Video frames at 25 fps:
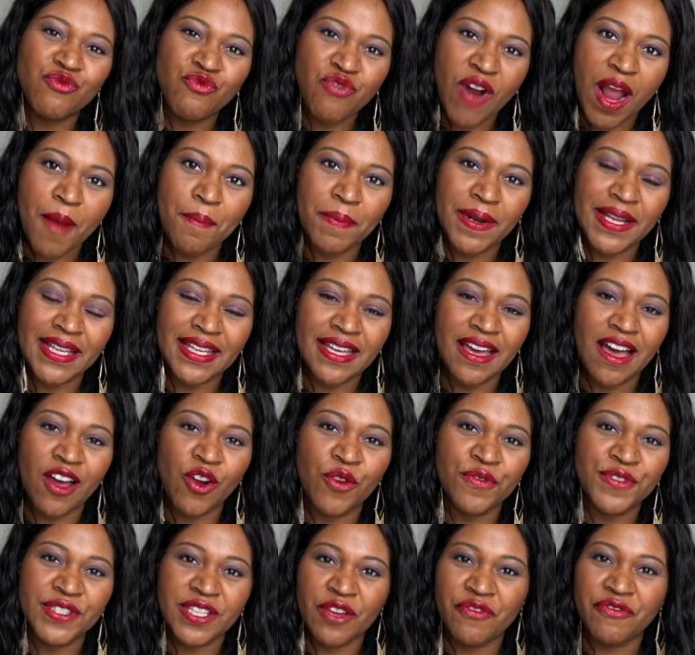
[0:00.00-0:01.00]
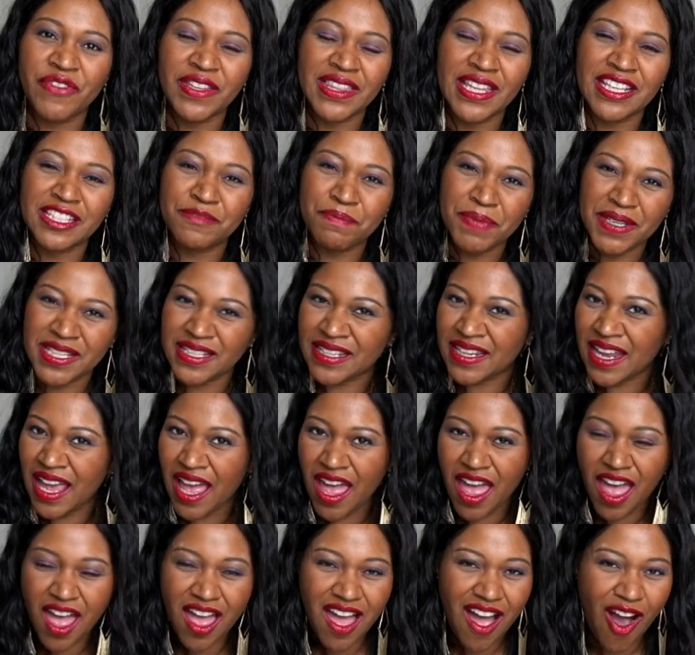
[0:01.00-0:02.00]
replica of something that's been
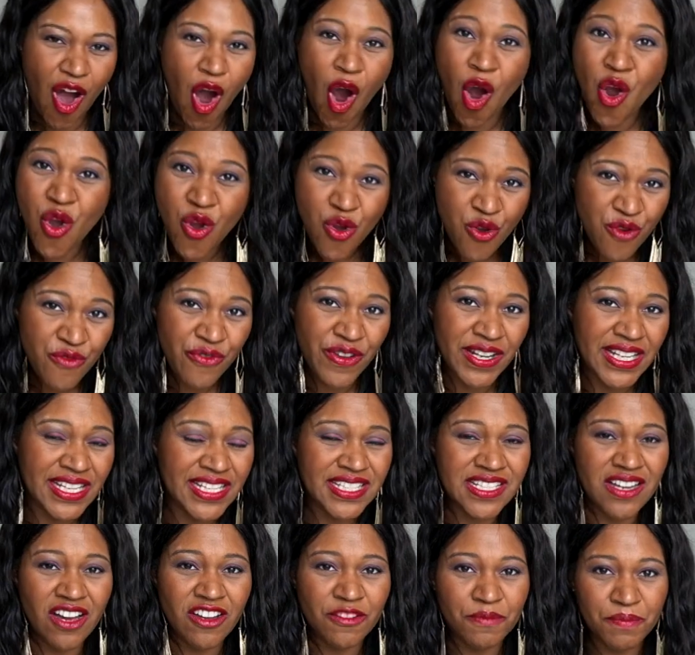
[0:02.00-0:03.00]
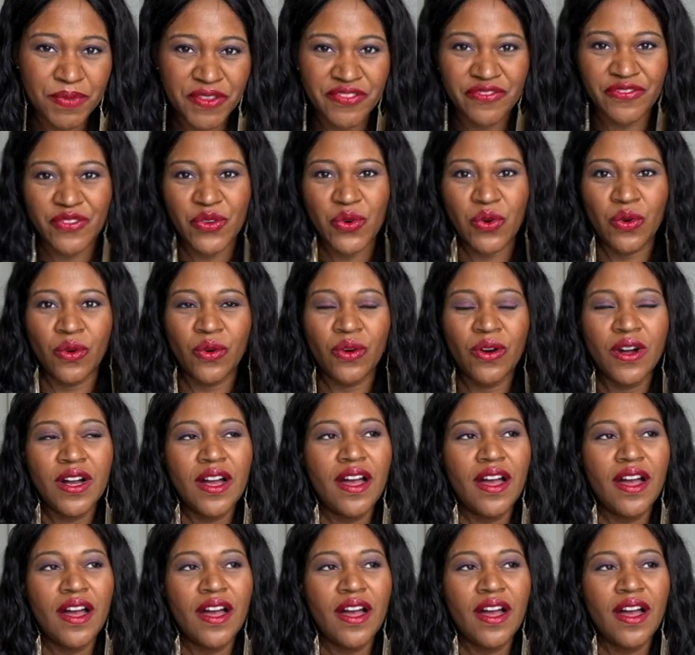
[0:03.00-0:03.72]
overly done before.